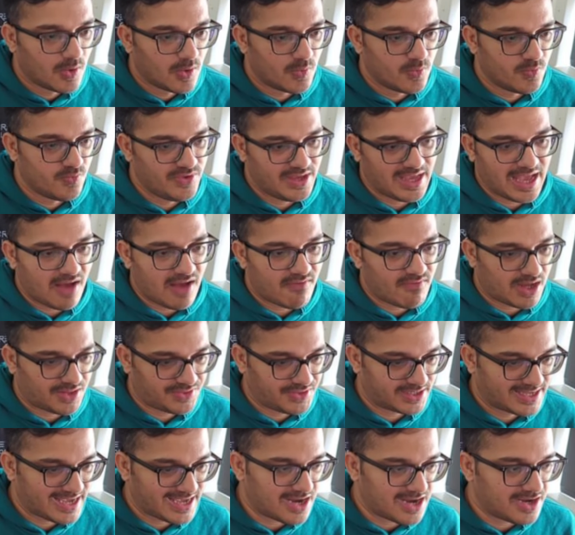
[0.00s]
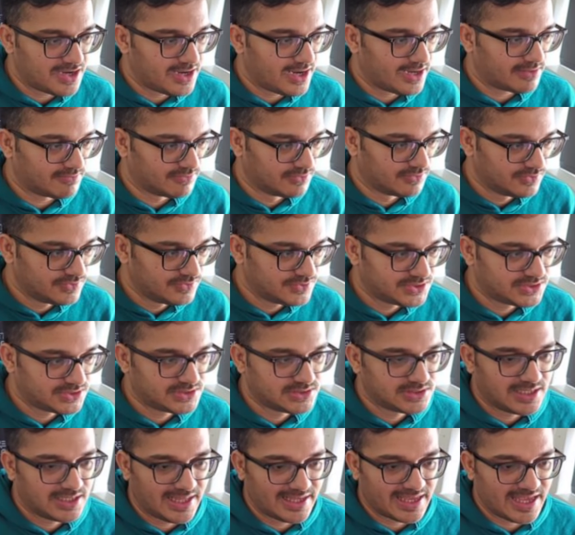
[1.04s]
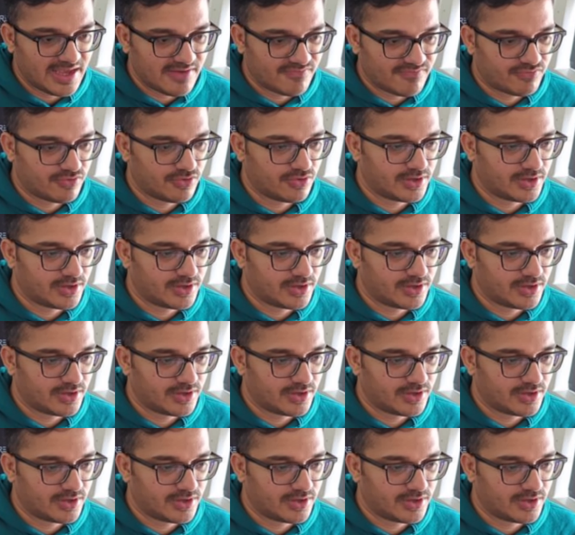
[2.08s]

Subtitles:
We have other candidate moves like a4,